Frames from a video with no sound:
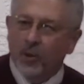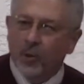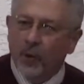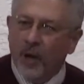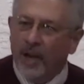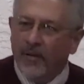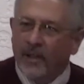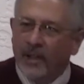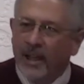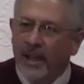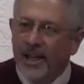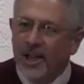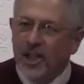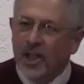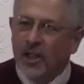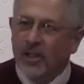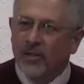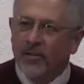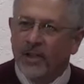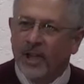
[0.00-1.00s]

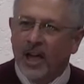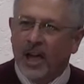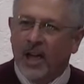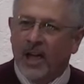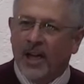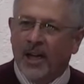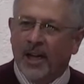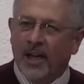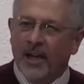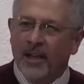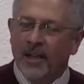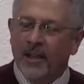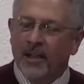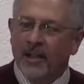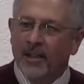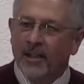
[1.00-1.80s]
revelation of God,